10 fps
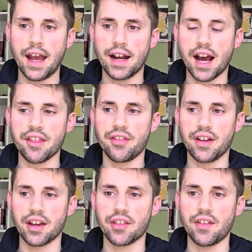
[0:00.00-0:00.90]
And I
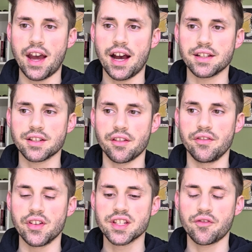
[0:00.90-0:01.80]
think that
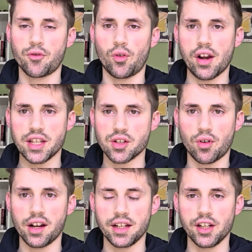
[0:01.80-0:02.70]
this phrase
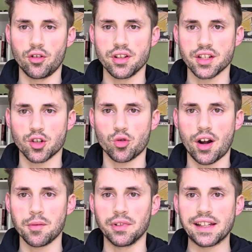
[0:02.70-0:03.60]
right here is
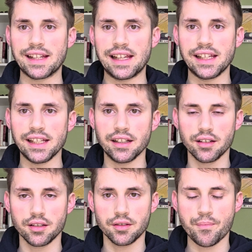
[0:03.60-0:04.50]
incredibly key,
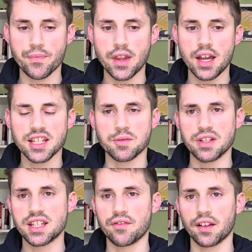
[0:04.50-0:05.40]

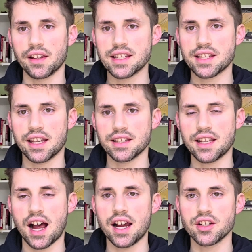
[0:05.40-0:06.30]
specifically since
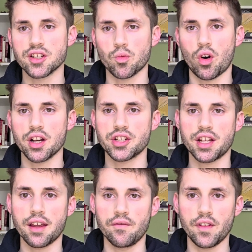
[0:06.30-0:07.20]
I just watched
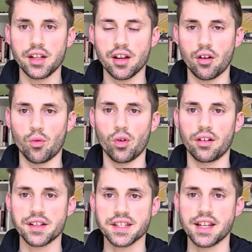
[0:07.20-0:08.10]
a video
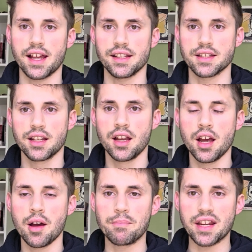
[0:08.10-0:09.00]
where it says,
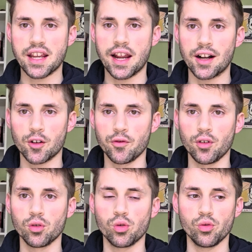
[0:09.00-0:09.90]
be
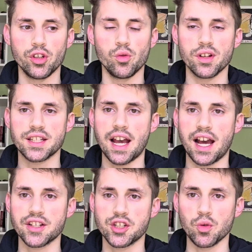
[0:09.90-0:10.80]
careful who you
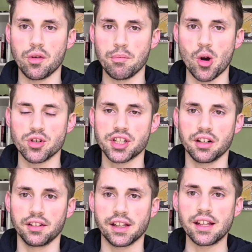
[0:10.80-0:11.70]
attach to
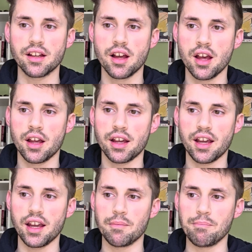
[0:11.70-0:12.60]
emotionally.
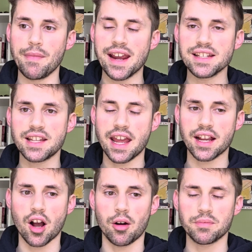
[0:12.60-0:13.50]
It may
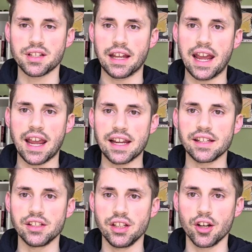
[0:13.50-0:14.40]
take up to 8
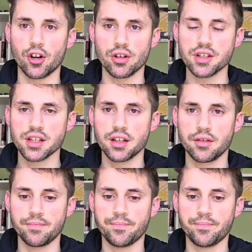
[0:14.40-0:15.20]
years.